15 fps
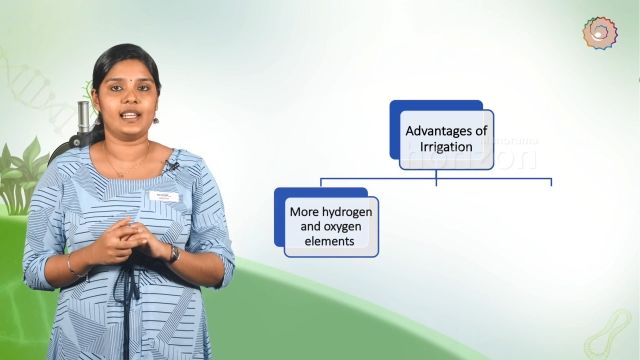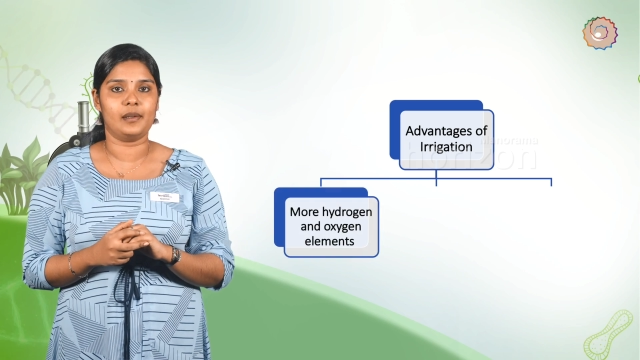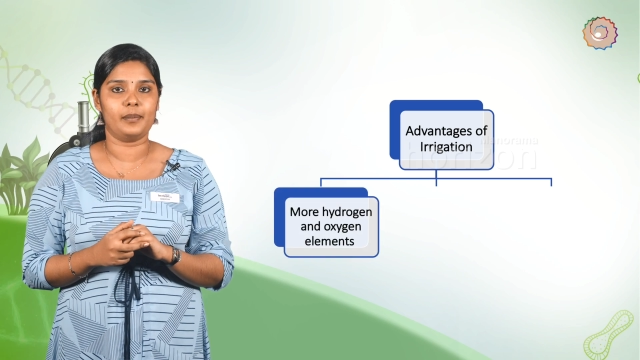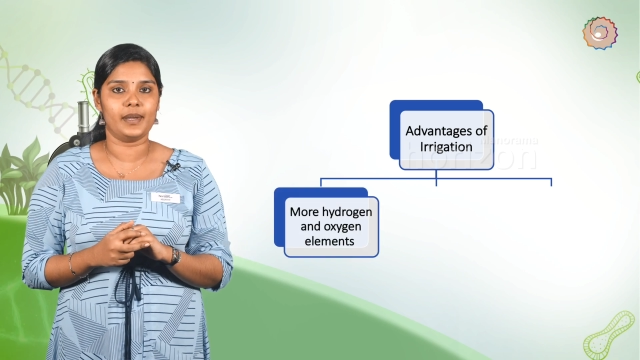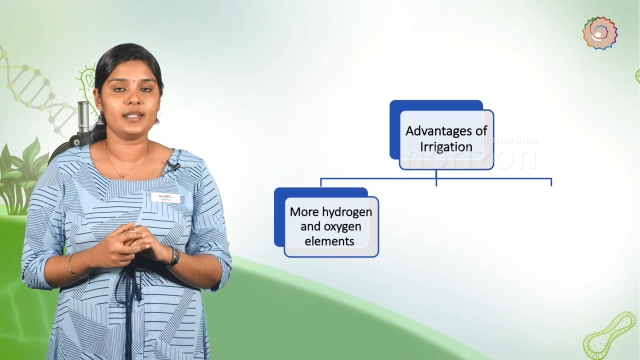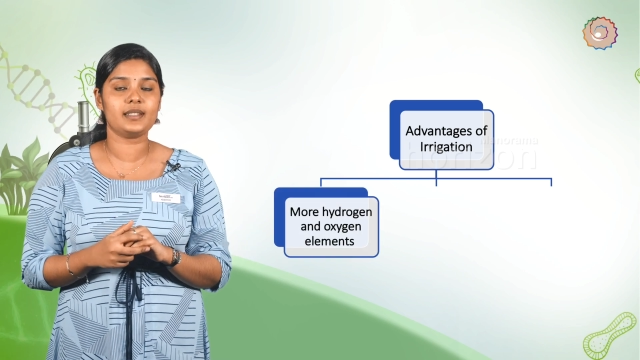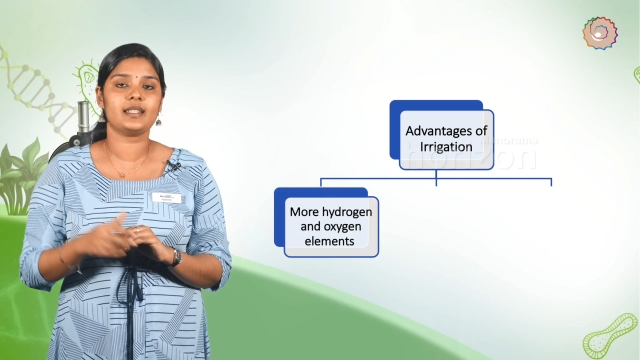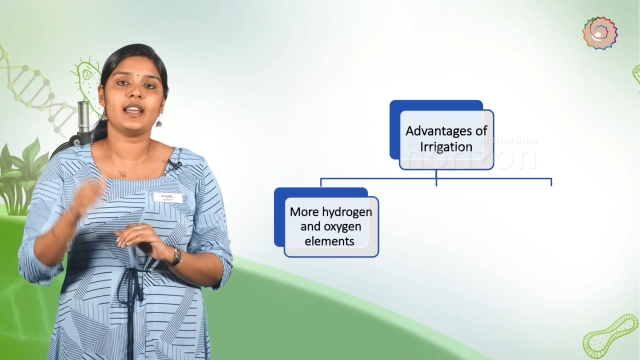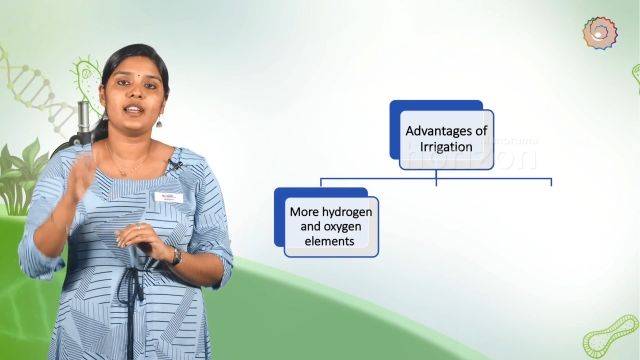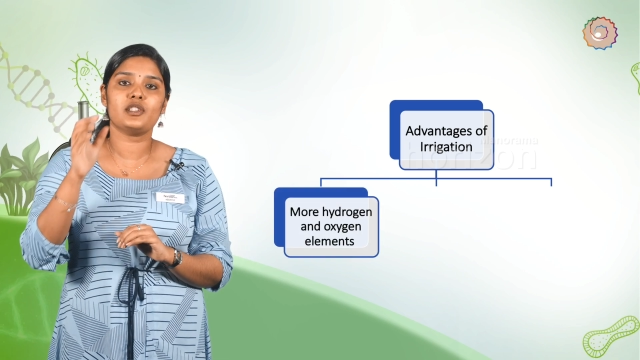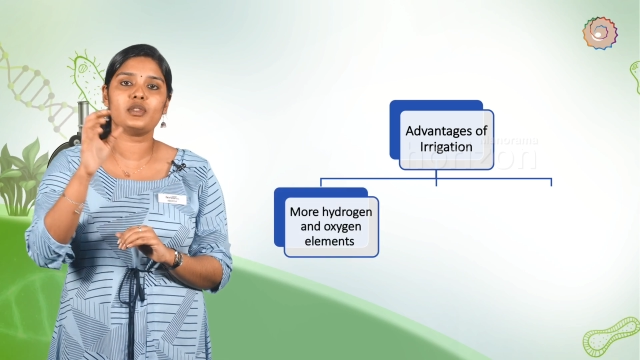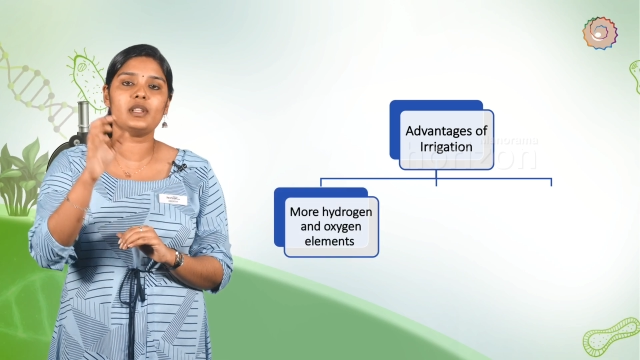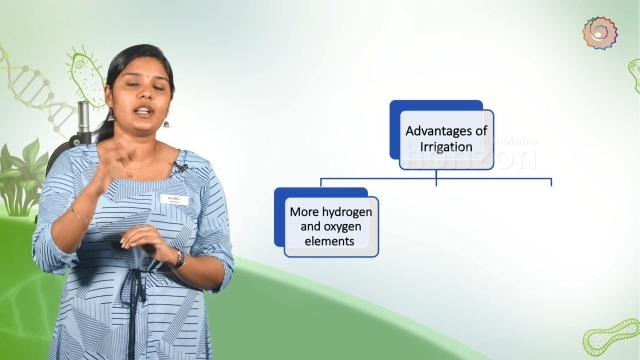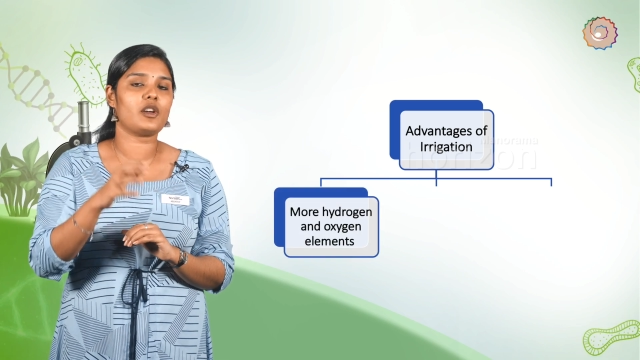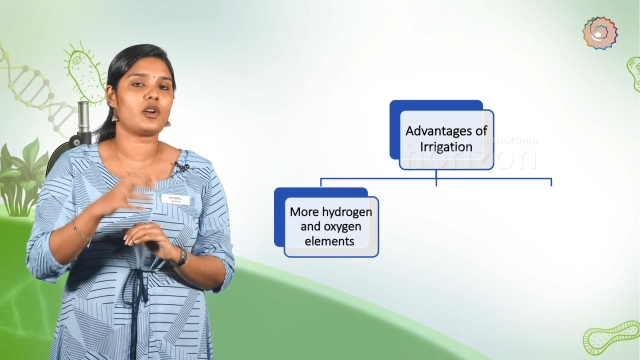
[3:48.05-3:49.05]
elements
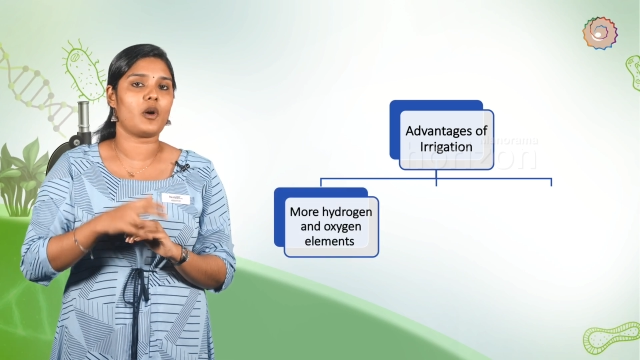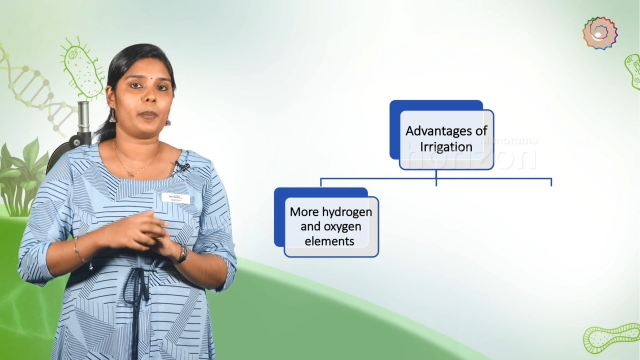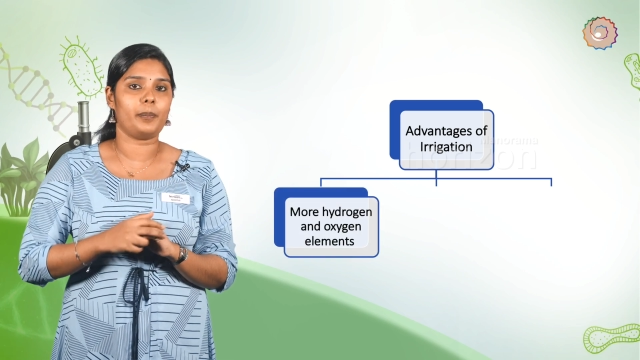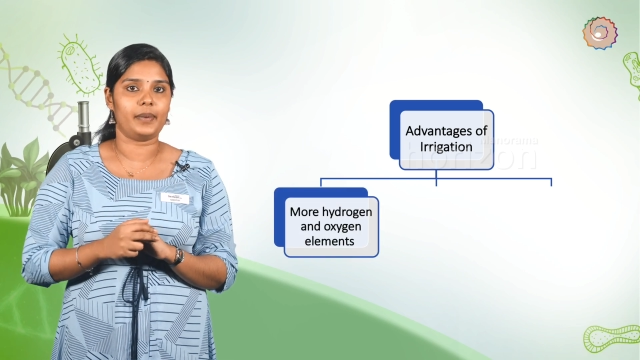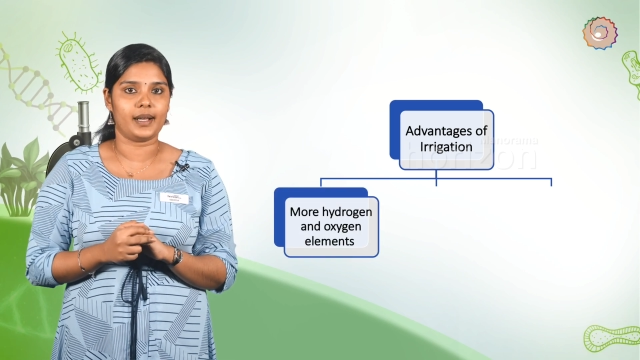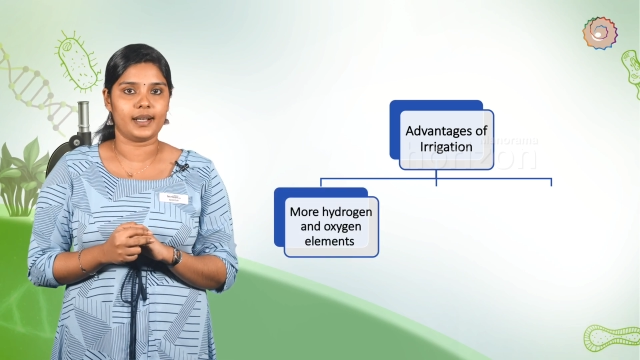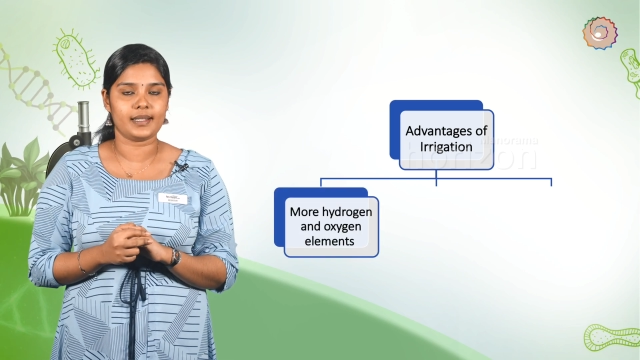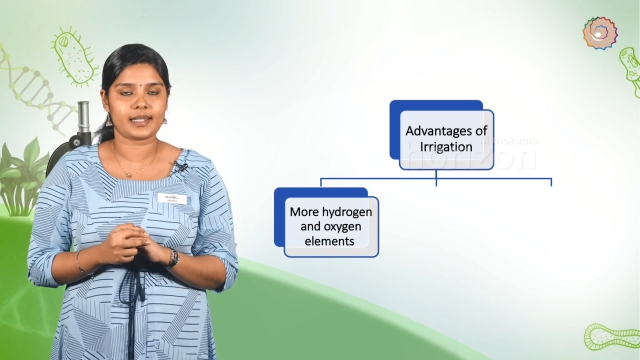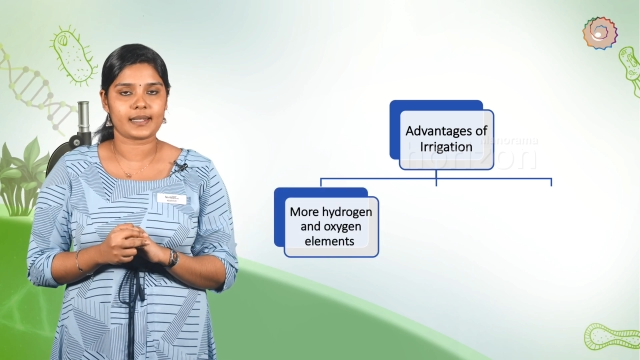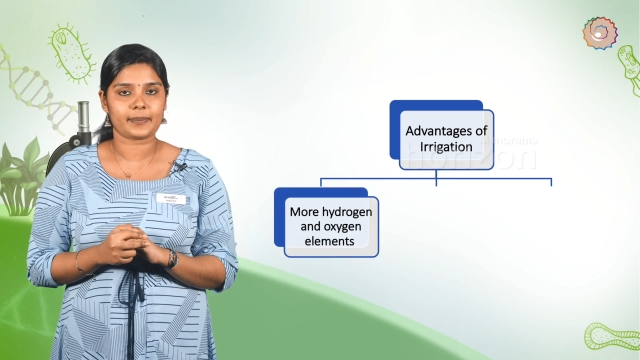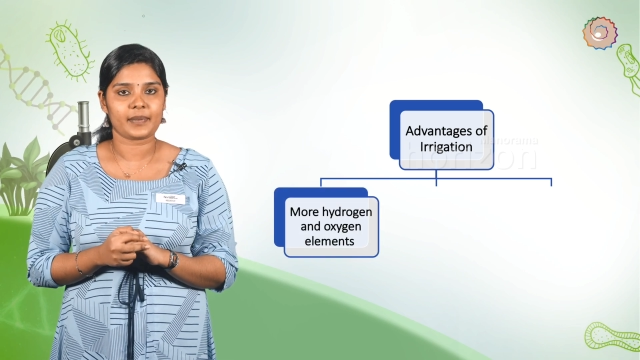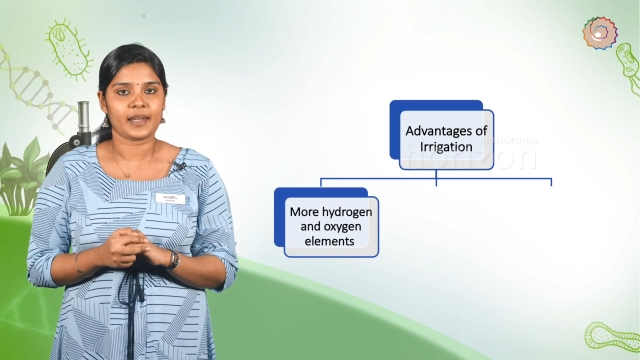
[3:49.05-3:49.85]
to the crop plants.